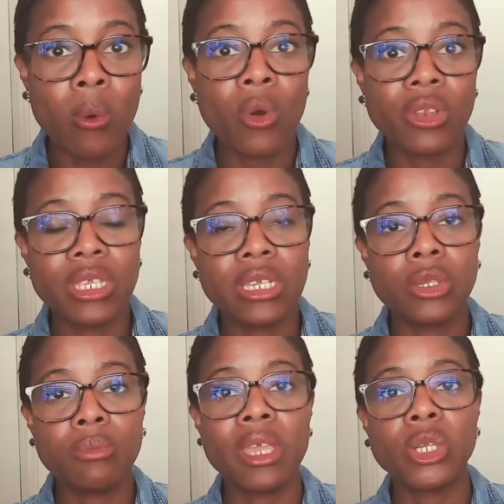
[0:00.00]
wanting
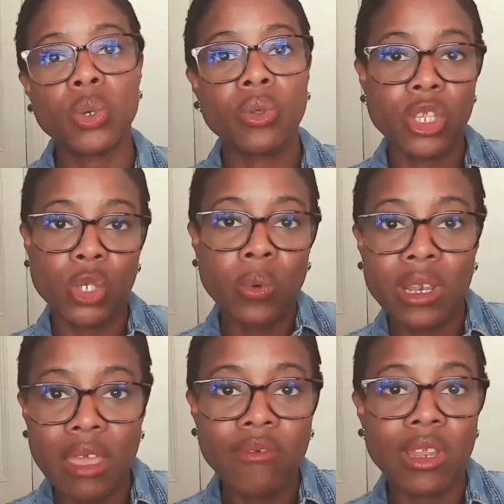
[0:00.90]
to make sure that you
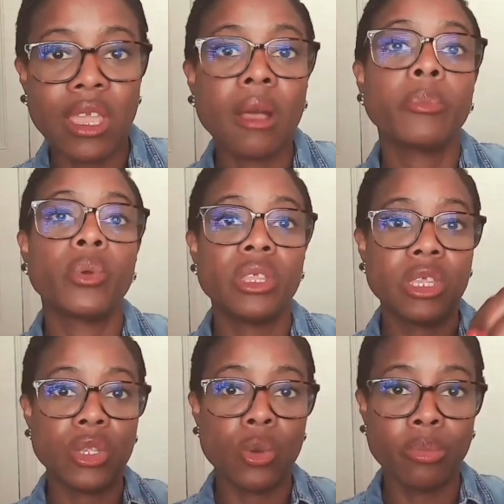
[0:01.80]
are leveling up
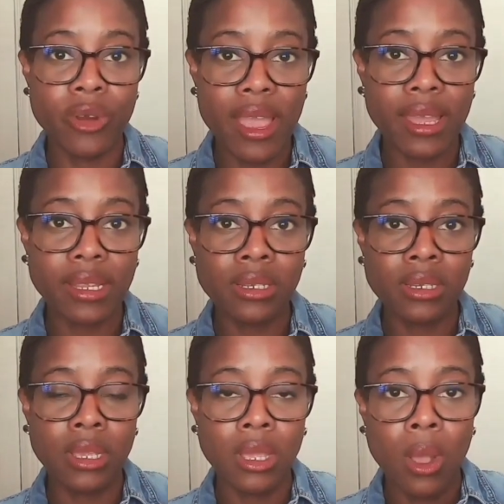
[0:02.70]
within your brand,